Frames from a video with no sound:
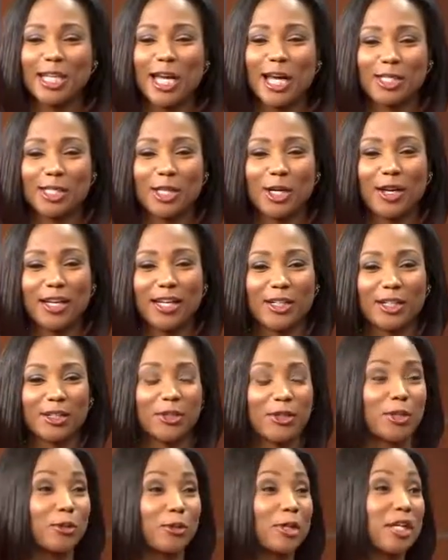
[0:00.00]
not talking
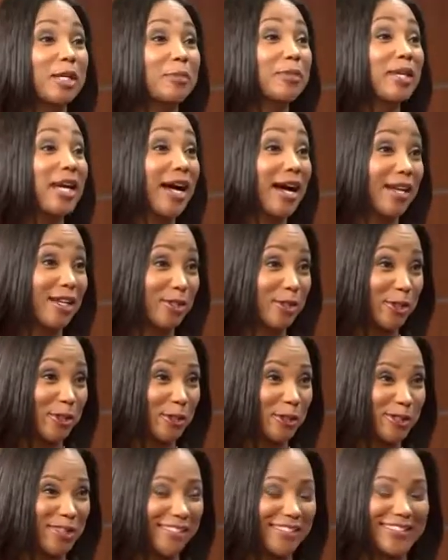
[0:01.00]
dirty. It'll keep you out of
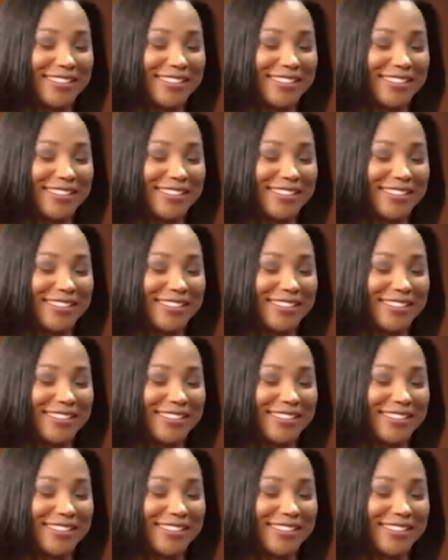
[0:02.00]
dirt.